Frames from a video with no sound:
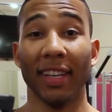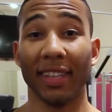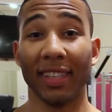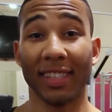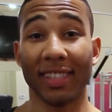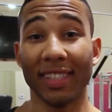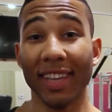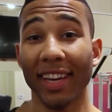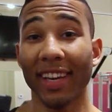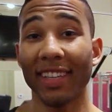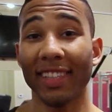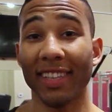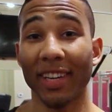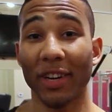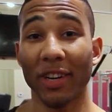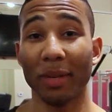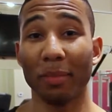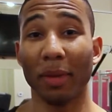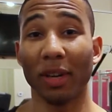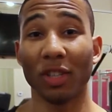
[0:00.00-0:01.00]
The
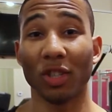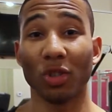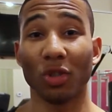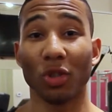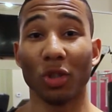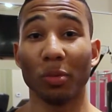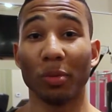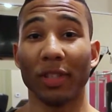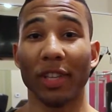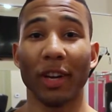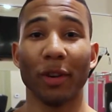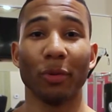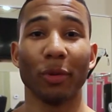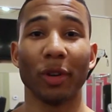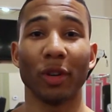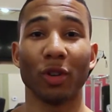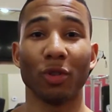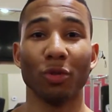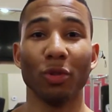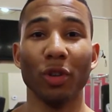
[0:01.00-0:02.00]
secondary muscle groups that
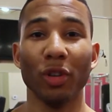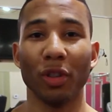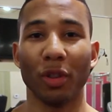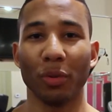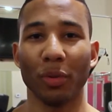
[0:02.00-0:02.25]
are recruited